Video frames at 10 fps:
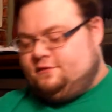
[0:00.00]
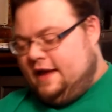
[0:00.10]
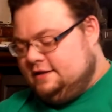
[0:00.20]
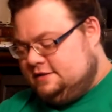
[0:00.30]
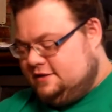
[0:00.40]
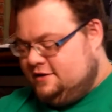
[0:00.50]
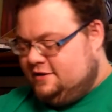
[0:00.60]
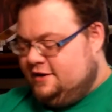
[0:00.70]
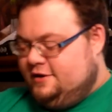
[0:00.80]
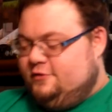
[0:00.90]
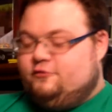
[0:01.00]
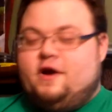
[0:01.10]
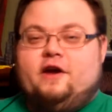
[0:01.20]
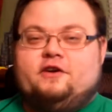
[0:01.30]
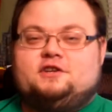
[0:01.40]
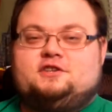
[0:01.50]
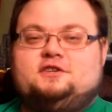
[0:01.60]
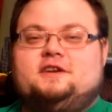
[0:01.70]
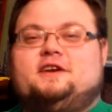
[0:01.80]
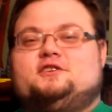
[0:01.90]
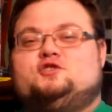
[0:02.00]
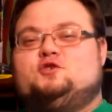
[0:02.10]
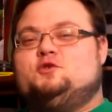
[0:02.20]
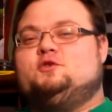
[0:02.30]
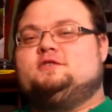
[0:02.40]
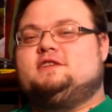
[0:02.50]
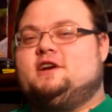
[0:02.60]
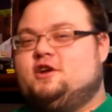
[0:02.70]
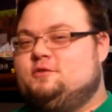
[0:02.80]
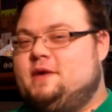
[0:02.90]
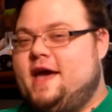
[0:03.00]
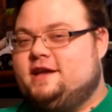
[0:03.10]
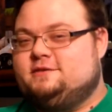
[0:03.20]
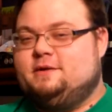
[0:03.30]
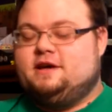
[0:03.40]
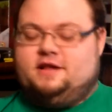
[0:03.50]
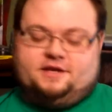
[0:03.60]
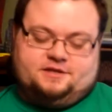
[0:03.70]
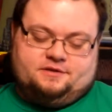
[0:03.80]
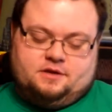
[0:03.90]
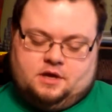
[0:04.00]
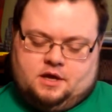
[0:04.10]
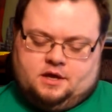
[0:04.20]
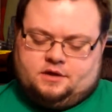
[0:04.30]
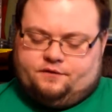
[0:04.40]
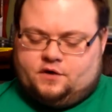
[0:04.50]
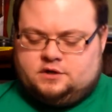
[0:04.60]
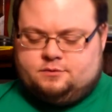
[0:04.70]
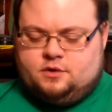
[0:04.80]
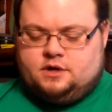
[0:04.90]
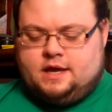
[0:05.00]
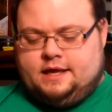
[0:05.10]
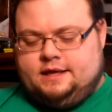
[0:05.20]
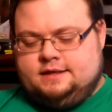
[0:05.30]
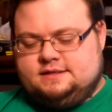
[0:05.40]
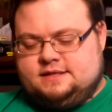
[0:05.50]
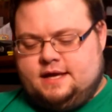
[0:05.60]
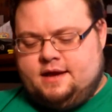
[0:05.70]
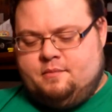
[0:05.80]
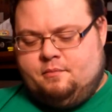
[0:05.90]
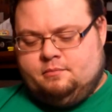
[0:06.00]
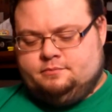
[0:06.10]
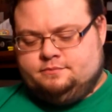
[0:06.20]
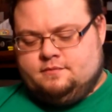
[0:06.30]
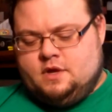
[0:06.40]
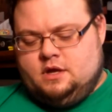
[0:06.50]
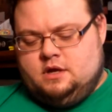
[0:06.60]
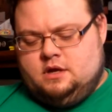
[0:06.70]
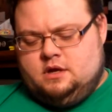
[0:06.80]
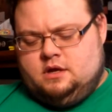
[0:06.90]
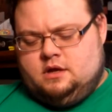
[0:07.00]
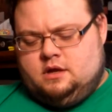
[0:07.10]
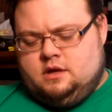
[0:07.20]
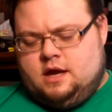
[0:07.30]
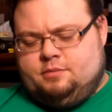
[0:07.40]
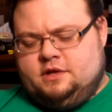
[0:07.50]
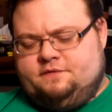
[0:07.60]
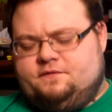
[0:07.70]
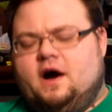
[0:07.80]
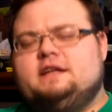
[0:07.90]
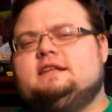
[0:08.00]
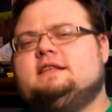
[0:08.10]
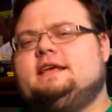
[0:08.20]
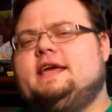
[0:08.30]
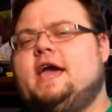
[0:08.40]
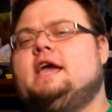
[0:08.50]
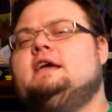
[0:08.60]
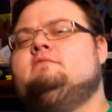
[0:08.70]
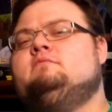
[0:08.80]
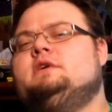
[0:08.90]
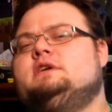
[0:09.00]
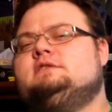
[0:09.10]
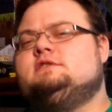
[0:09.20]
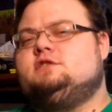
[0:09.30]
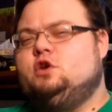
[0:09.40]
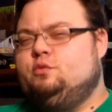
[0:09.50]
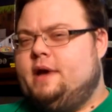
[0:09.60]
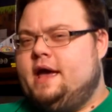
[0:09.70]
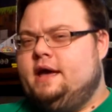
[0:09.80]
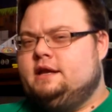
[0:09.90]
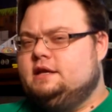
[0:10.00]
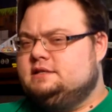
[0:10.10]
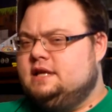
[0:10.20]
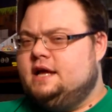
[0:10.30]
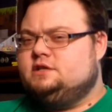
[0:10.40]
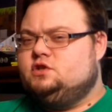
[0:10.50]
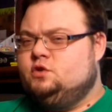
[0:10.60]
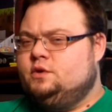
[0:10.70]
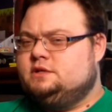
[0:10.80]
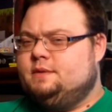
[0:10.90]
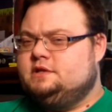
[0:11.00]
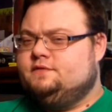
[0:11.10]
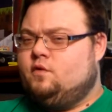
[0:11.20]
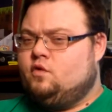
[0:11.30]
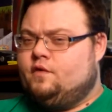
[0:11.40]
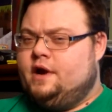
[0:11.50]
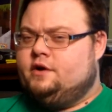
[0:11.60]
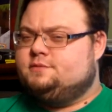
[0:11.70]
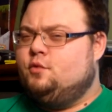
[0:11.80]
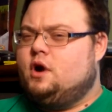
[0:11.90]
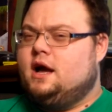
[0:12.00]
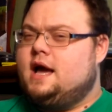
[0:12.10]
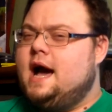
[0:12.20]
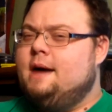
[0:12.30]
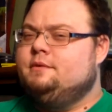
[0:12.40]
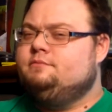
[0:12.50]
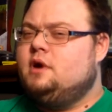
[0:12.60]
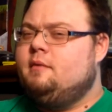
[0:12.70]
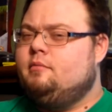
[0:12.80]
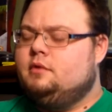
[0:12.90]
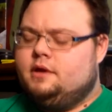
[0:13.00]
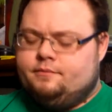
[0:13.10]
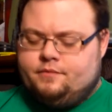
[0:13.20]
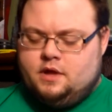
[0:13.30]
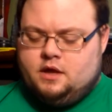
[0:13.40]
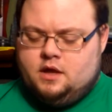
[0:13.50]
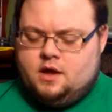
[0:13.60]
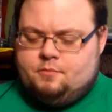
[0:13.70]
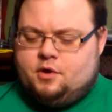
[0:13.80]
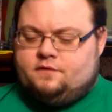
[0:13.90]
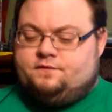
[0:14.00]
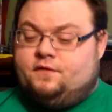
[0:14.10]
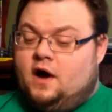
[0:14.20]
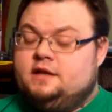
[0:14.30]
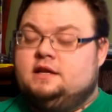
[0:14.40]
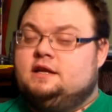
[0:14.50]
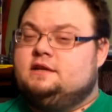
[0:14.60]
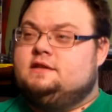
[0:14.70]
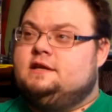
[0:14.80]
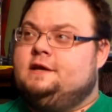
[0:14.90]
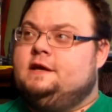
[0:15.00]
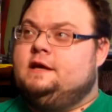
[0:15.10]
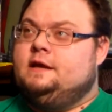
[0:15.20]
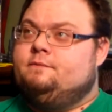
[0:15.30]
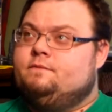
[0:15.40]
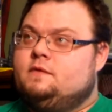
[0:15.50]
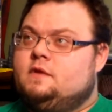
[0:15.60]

fancy, rarish jewels that are going to be added to my collection. The first one is, I believe finding the game isn't too bad, and it's not too expensive or rare. It's more uncommon, probably. But finding the